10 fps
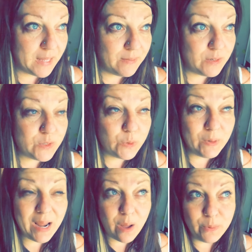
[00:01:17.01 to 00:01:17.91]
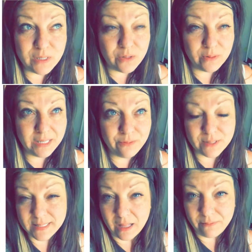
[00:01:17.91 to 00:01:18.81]
There's a great opportunity for
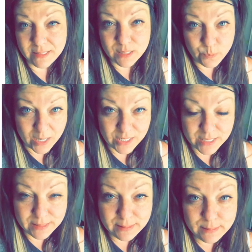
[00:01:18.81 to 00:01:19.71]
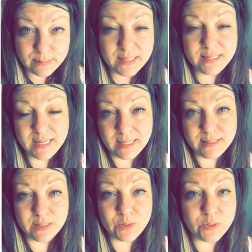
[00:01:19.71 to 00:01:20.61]
self-expression these next
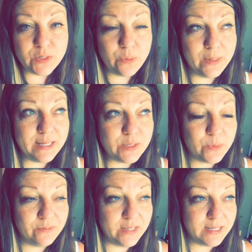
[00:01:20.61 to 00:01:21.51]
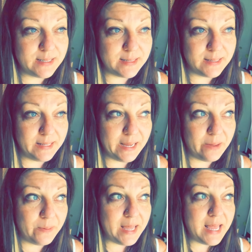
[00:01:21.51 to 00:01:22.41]
6 or so weeks when Venus is in
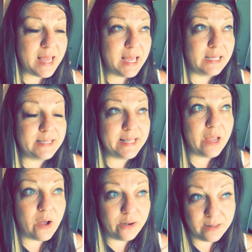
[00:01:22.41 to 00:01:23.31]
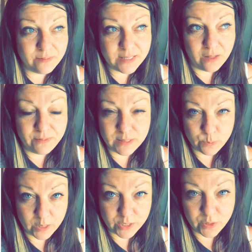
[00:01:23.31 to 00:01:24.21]
Leo. It's the art of
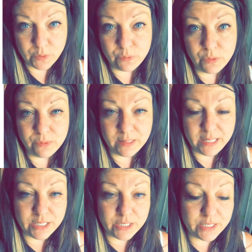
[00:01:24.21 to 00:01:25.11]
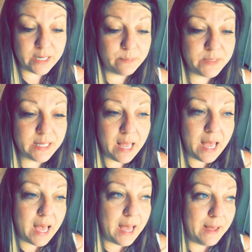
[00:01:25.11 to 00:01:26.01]
self-expression through relationships,
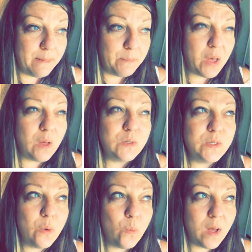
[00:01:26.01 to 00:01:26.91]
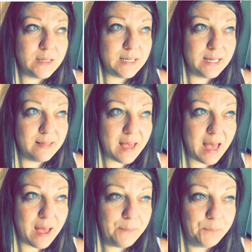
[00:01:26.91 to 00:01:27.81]
but also wanting that